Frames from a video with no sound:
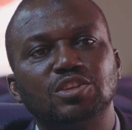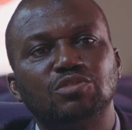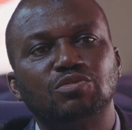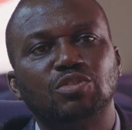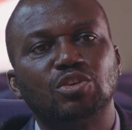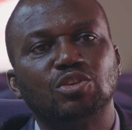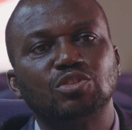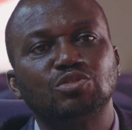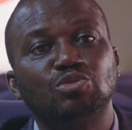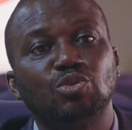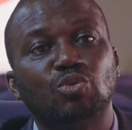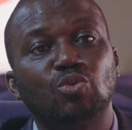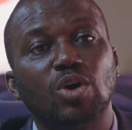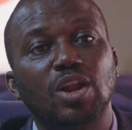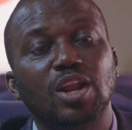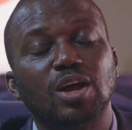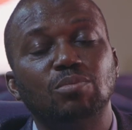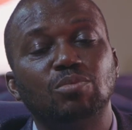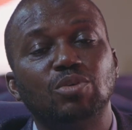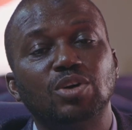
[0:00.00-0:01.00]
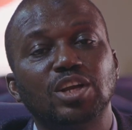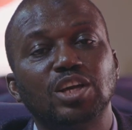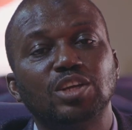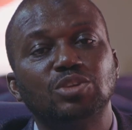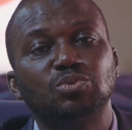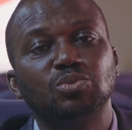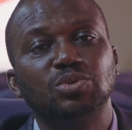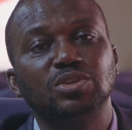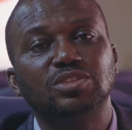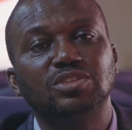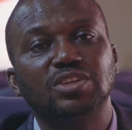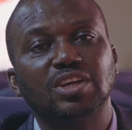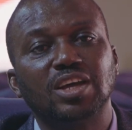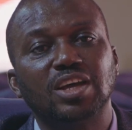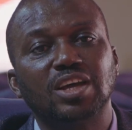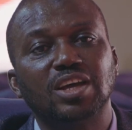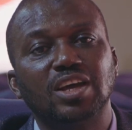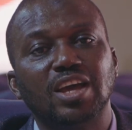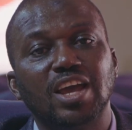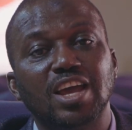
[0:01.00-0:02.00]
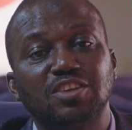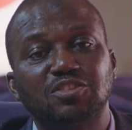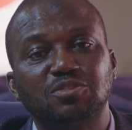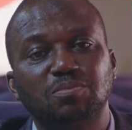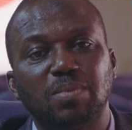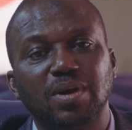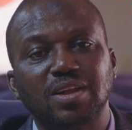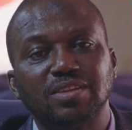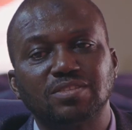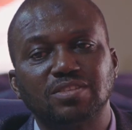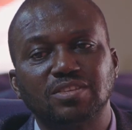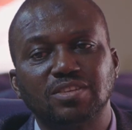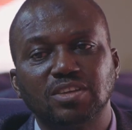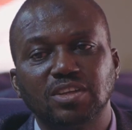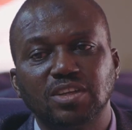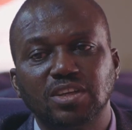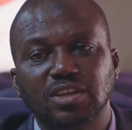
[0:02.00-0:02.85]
is for us to collaborate with experts